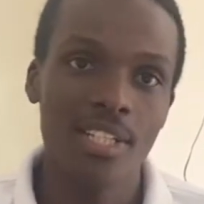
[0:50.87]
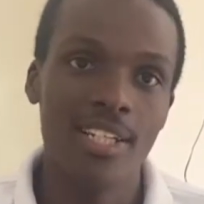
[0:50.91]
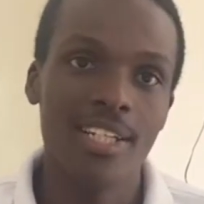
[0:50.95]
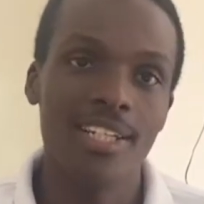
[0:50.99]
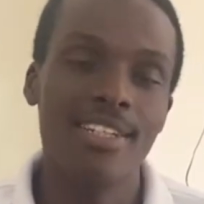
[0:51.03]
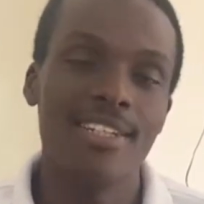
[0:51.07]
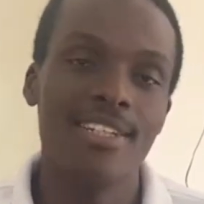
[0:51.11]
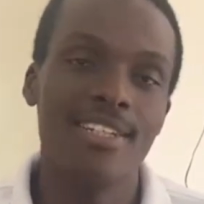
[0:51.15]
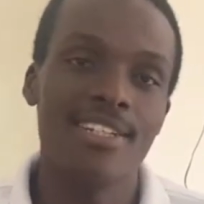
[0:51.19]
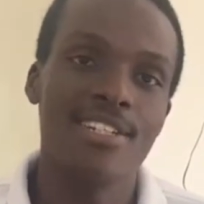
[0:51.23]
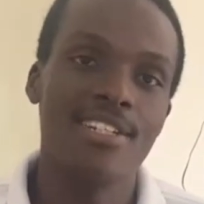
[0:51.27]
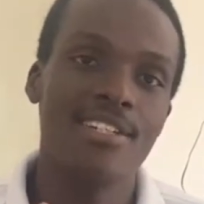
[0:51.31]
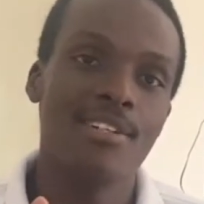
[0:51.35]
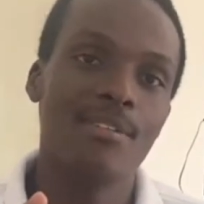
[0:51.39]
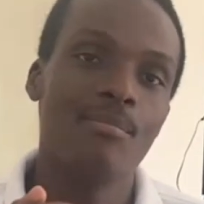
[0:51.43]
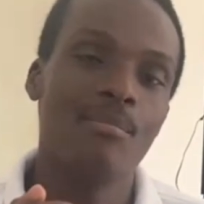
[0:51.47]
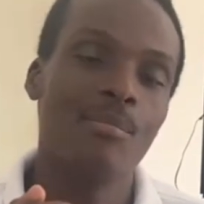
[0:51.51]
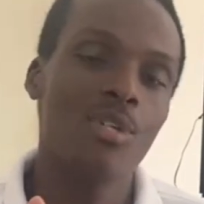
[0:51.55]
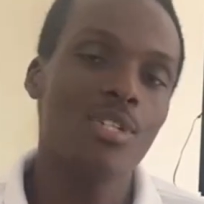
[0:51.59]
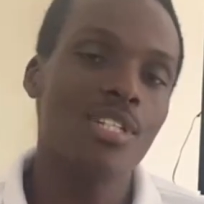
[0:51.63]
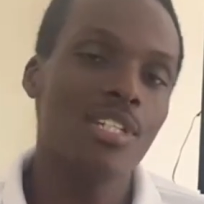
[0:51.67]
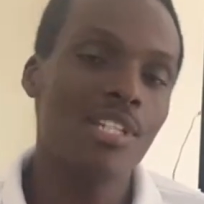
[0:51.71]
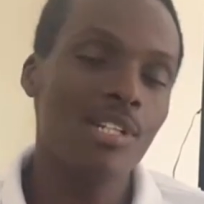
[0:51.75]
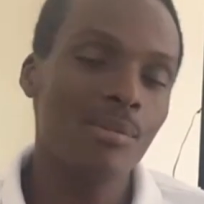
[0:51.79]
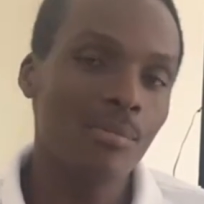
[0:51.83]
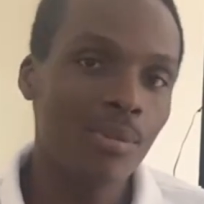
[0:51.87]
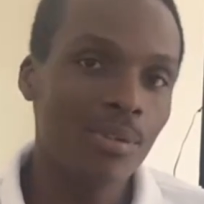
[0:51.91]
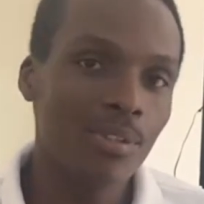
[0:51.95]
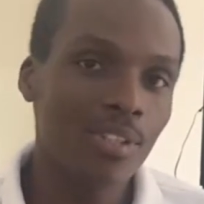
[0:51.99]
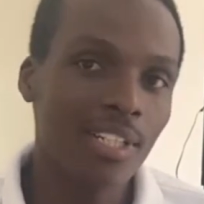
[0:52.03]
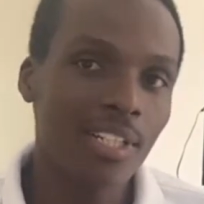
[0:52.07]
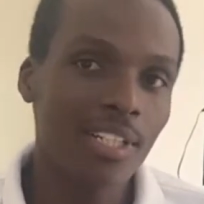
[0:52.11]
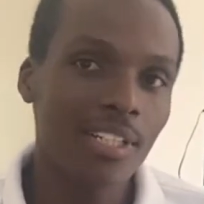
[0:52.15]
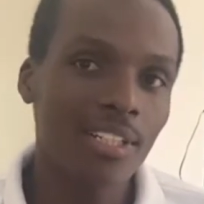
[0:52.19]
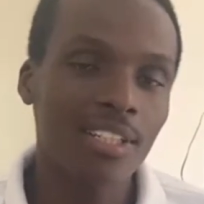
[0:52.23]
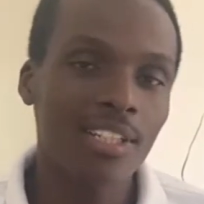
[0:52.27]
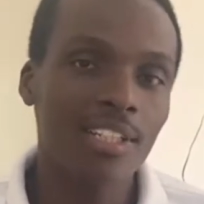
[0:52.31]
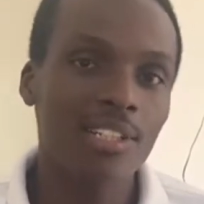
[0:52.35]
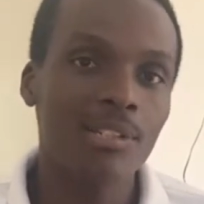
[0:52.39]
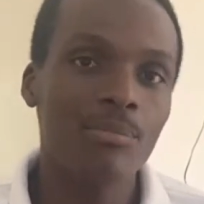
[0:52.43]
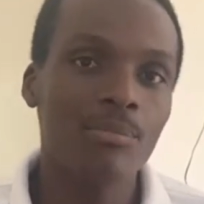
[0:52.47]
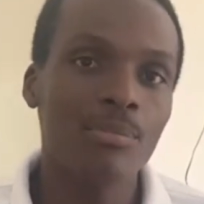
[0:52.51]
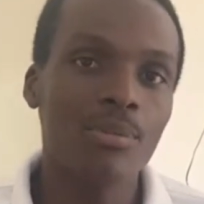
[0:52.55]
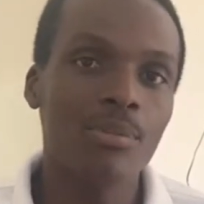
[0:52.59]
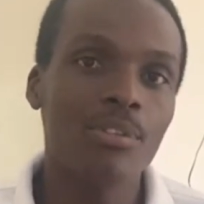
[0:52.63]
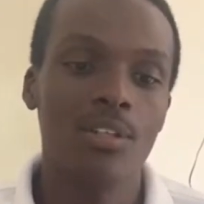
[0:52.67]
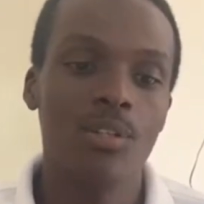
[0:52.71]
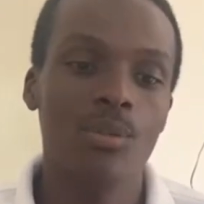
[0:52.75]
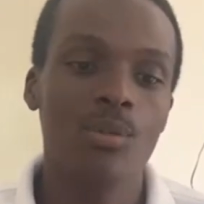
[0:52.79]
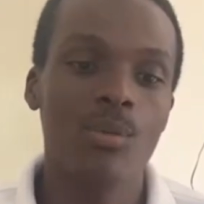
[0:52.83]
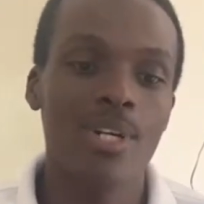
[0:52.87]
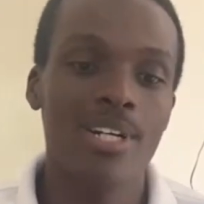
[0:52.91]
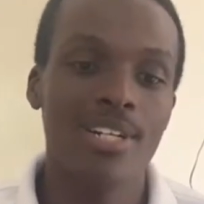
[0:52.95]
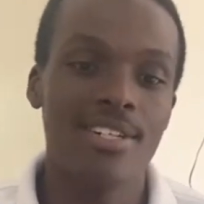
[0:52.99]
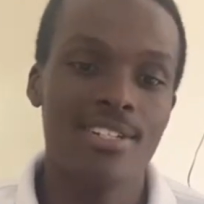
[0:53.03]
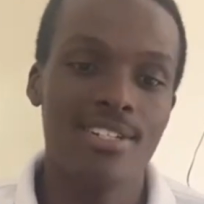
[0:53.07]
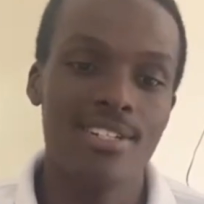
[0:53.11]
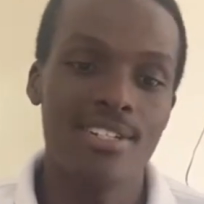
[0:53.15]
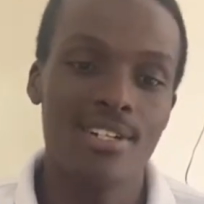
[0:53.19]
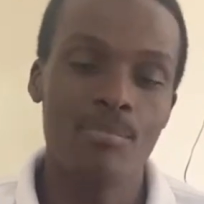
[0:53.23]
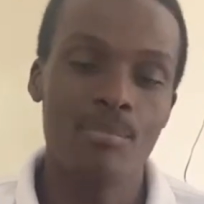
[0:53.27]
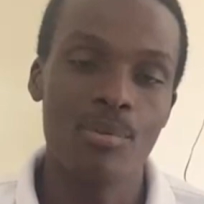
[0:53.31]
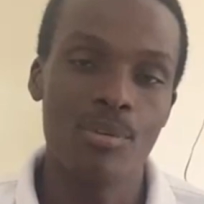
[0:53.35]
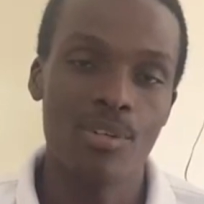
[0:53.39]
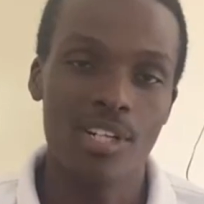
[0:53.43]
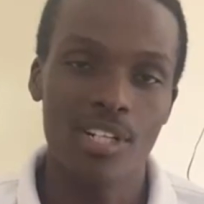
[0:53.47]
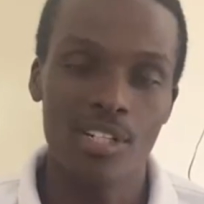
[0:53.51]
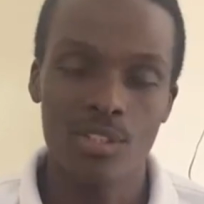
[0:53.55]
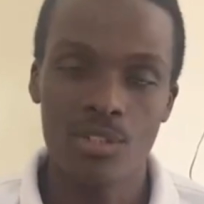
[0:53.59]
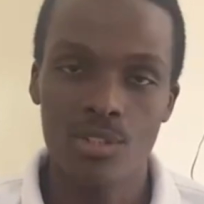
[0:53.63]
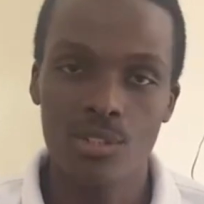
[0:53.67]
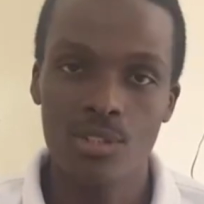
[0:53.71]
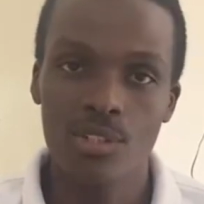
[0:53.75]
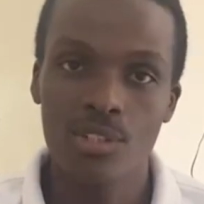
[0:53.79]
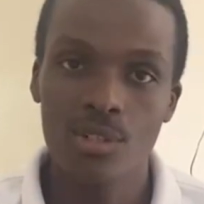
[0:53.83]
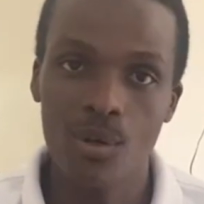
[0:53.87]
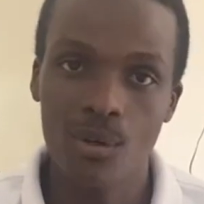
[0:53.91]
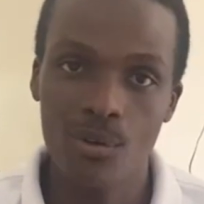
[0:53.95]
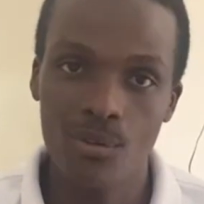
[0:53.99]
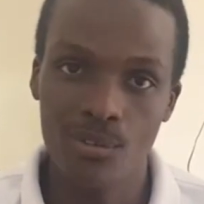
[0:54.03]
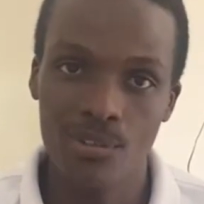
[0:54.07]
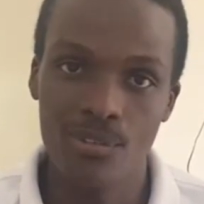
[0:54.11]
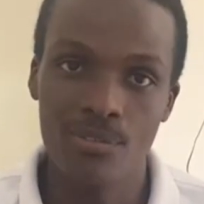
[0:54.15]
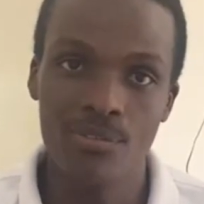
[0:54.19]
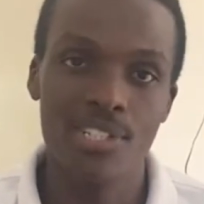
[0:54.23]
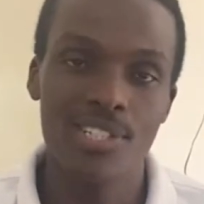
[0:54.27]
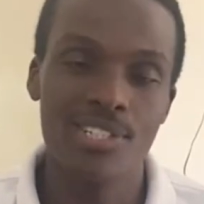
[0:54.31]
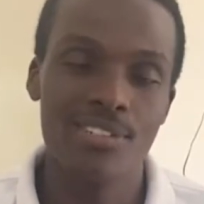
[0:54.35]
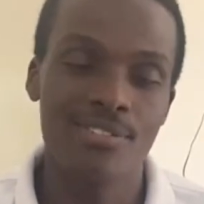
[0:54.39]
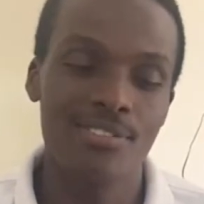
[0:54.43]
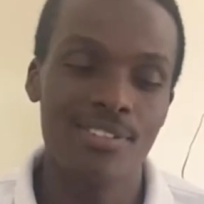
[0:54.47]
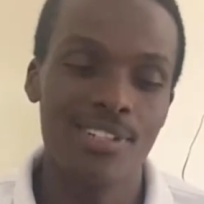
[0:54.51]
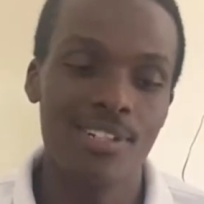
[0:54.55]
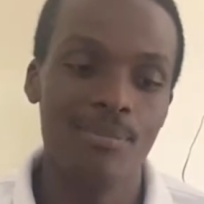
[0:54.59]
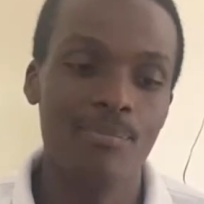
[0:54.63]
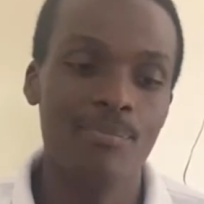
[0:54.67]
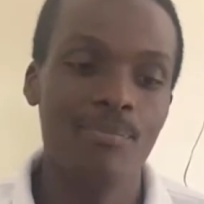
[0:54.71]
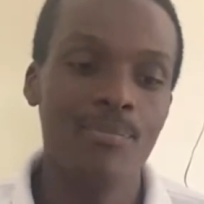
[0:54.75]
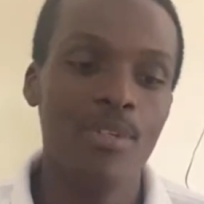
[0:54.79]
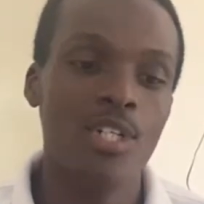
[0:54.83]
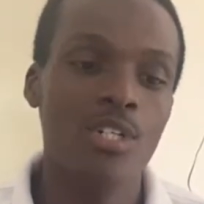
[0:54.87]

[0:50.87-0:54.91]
It is the most important input towards the production of the fish farm.